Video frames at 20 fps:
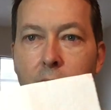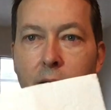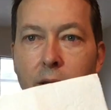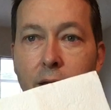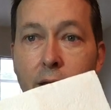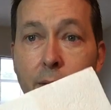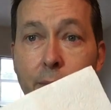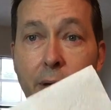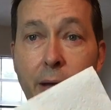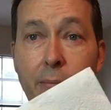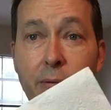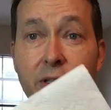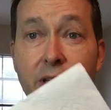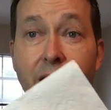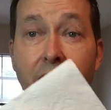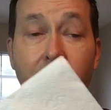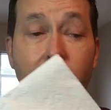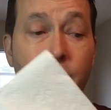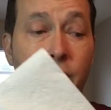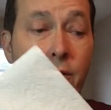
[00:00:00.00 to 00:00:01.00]
Like a paper
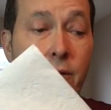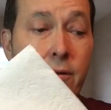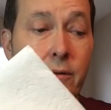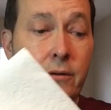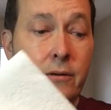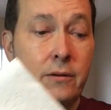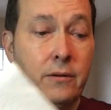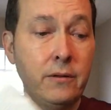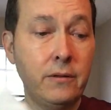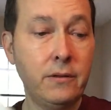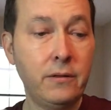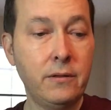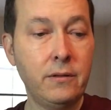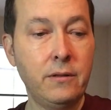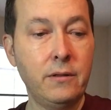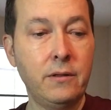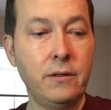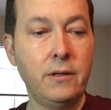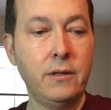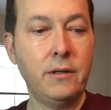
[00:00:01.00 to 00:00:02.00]
towel
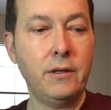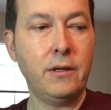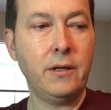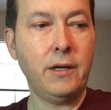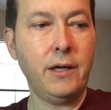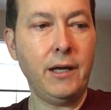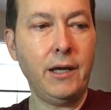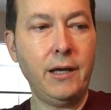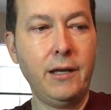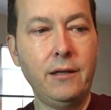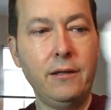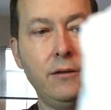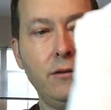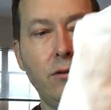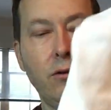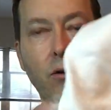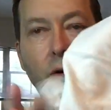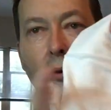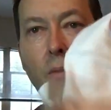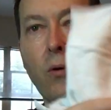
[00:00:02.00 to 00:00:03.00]
and
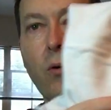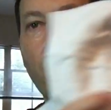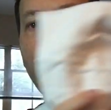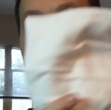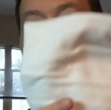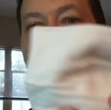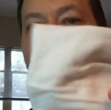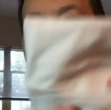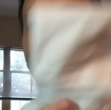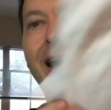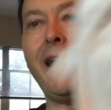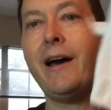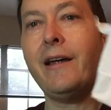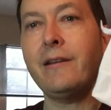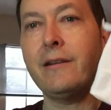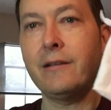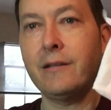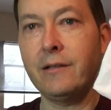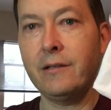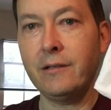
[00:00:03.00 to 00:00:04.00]
old
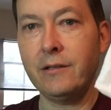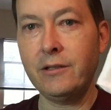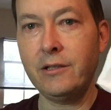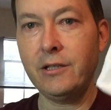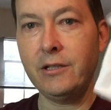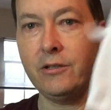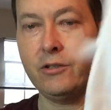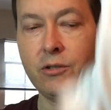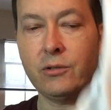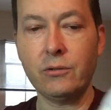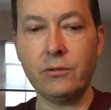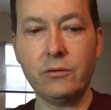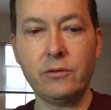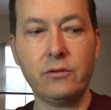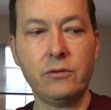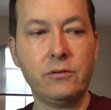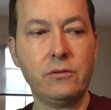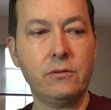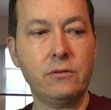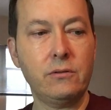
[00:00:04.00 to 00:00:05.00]
cotton
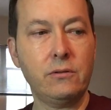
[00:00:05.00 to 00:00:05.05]
t-shirts.